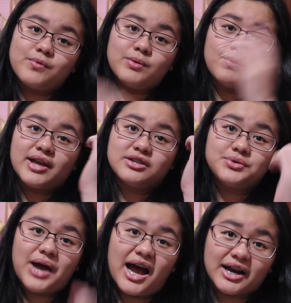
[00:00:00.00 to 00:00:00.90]
we went
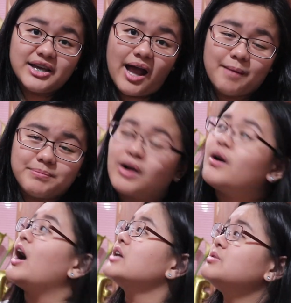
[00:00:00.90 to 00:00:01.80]
to
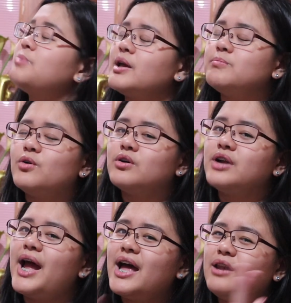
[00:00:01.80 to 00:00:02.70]
Akihabara to buy
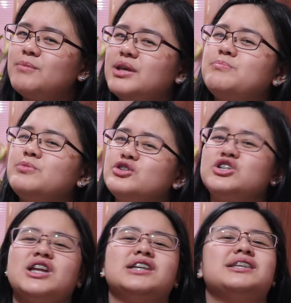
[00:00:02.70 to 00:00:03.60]
more anime
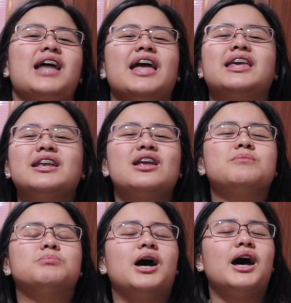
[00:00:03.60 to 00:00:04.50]
merchandise that I
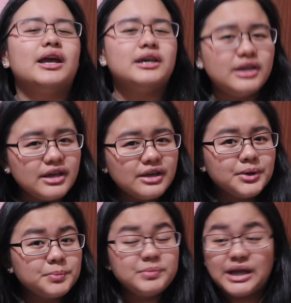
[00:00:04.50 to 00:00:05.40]
cannot buy
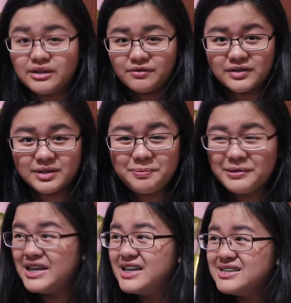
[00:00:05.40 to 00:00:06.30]
here in the
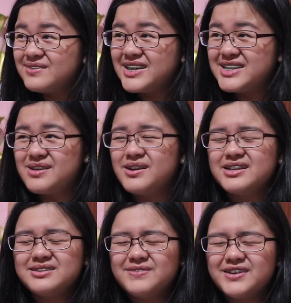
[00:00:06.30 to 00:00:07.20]
Philippines, which
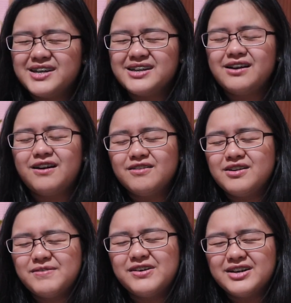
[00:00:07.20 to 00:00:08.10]
is pretty
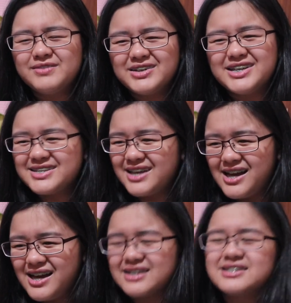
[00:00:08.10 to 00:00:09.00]
horrible and pretty
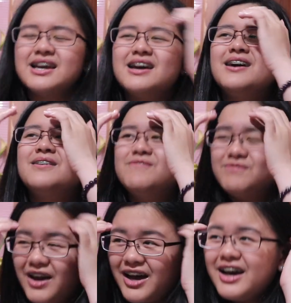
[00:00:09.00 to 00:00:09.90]
sucks.
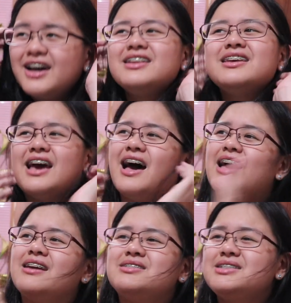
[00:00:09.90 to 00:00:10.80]
But yeah,
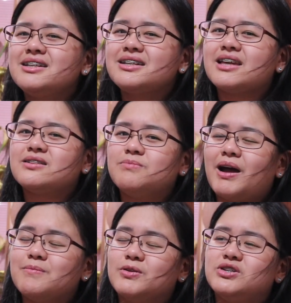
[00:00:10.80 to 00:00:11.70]
I still get to
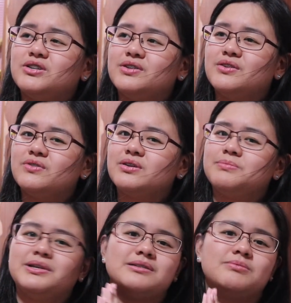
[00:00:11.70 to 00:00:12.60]
buy merch here in the Philippines,